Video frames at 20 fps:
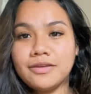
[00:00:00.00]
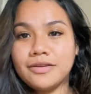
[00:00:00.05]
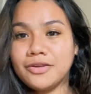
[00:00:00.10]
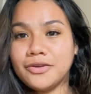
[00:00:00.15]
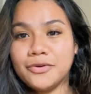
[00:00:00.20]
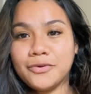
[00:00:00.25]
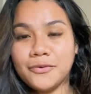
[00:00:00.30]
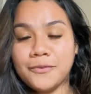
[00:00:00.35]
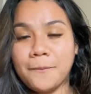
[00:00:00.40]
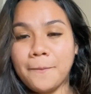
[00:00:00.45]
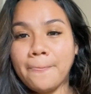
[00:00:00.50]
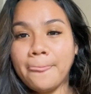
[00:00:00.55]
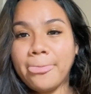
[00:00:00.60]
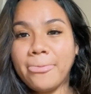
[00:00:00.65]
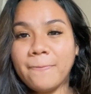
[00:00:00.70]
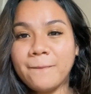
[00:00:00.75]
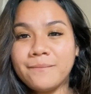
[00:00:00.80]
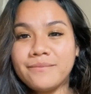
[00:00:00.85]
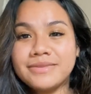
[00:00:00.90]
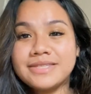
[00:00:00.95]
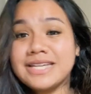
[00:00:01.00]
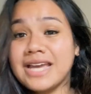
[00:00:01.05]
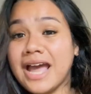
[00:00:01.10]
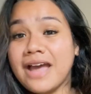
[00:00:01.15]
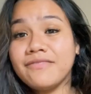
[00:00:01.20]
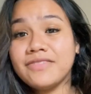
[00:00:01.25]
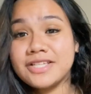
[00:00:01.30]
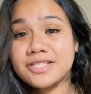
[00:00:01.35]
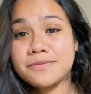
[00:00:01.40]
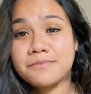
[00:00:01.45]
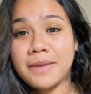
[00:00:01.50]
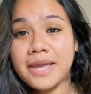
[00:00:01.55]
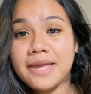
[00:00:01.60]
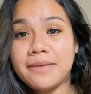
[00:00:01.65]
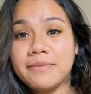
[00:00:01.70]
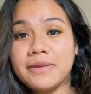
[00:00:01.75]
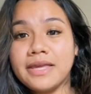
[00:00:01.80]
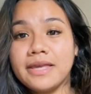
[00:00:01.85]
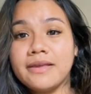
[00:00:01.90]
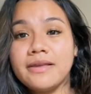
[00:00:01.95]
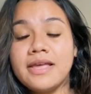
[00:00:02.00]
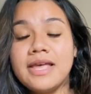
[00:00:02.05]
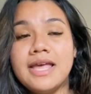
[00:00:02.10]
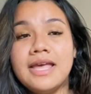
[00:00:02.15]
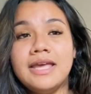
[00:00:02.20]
you to have this baby,